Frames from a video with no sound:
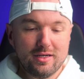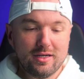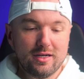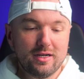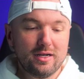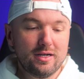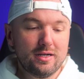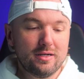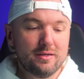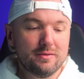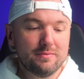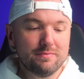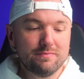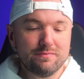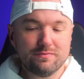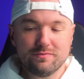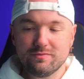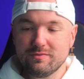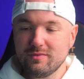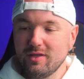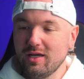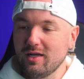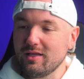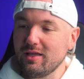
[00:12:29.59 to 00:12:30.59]

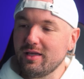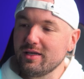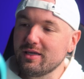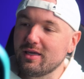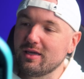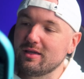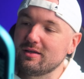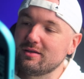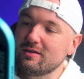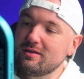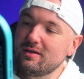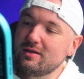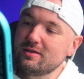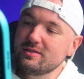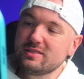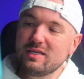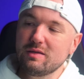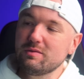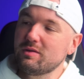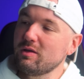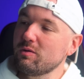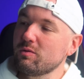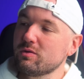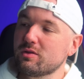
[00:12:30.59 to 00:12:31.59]
Yeah, I like it.
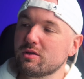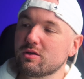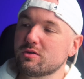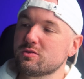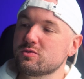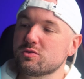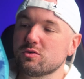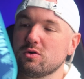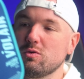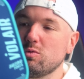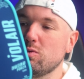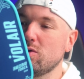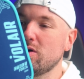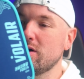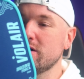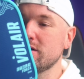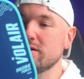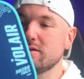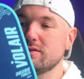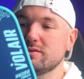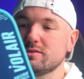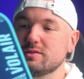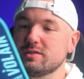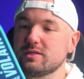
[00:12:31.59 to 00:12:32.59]
Same thing with the Control
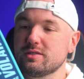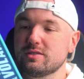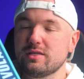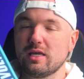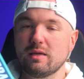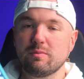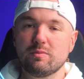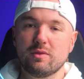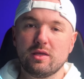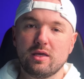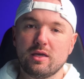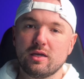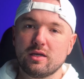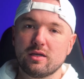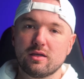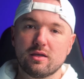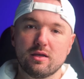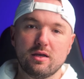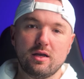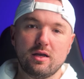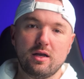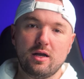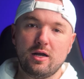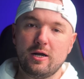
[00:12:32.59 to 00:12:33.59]
1. It's the same
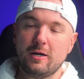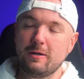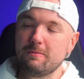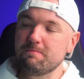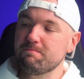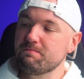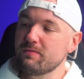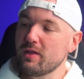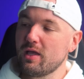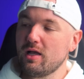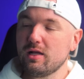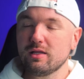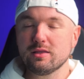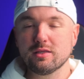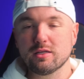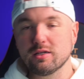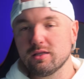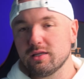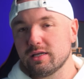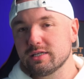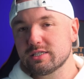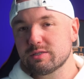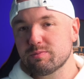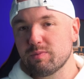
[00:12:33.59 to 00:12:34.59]
thing. A
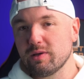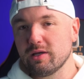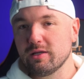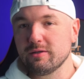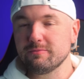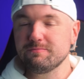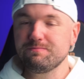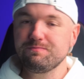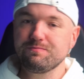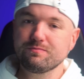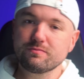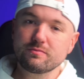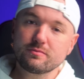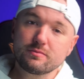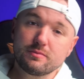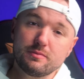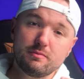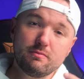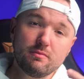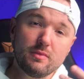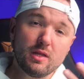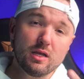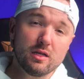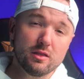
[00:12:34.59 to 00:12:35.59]
little less spin,
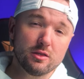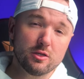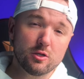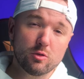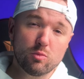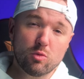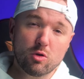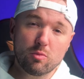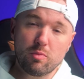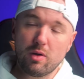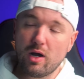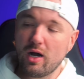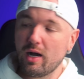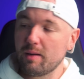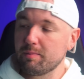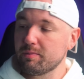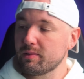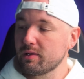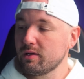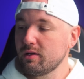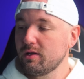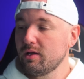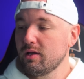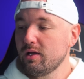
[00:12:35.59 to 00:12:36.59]
a little more pop.